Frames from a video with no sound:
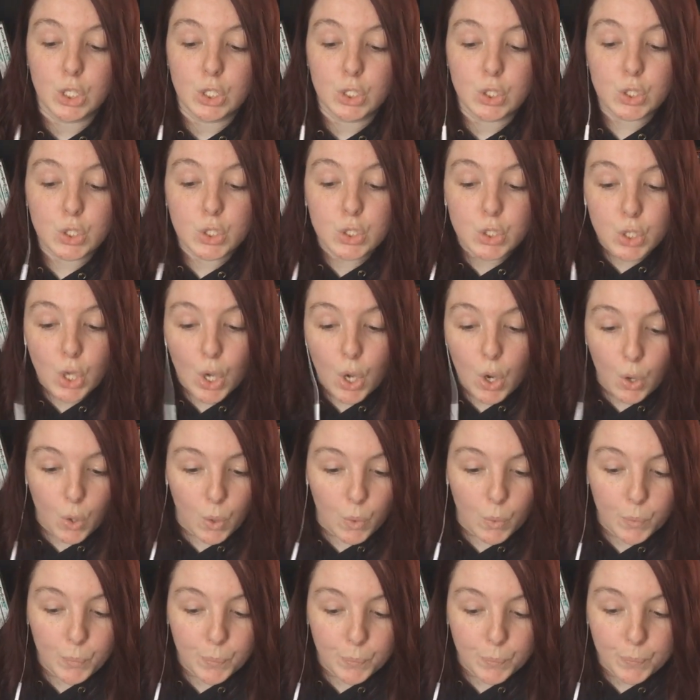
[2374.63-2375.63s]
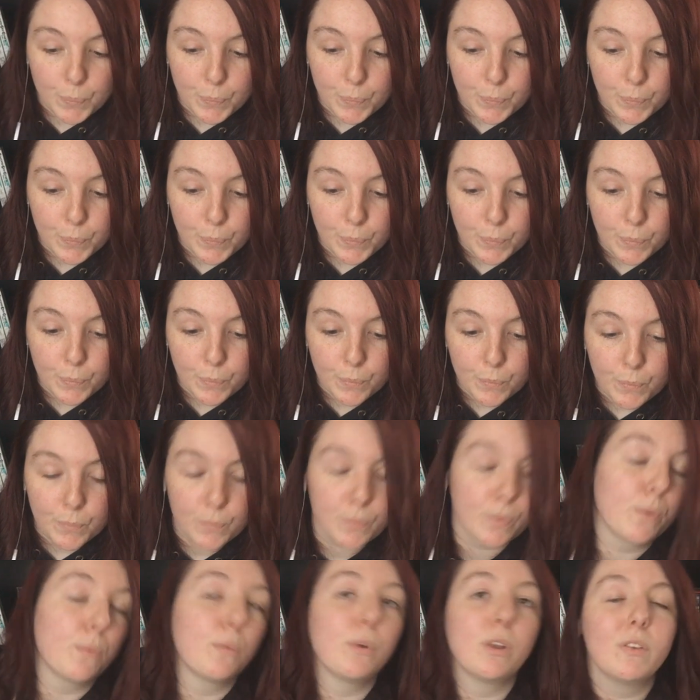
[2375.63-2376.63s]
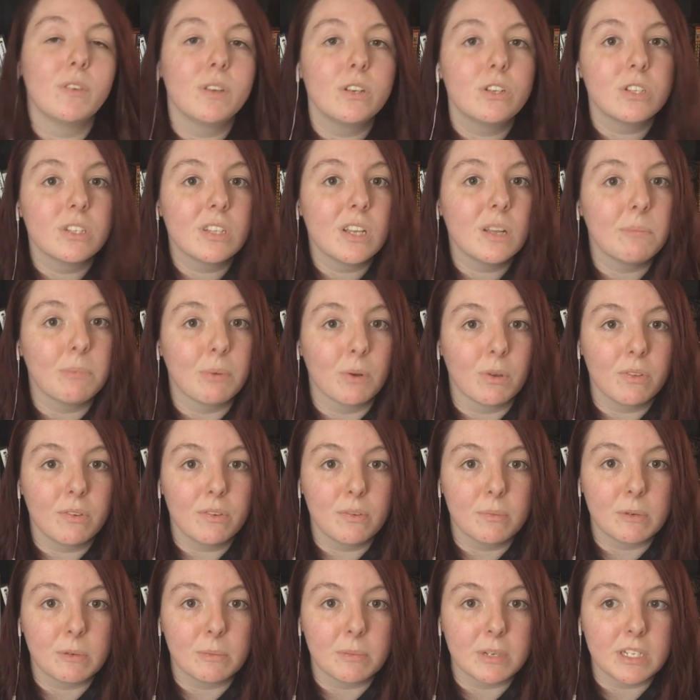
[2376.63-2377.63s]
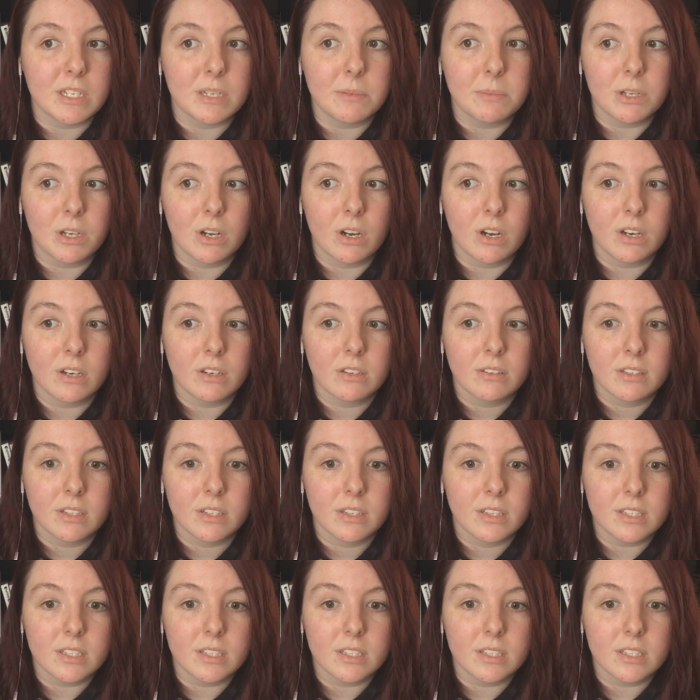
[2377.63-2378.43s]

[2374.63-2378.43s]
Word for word: So what if I just add both of them to my TBR?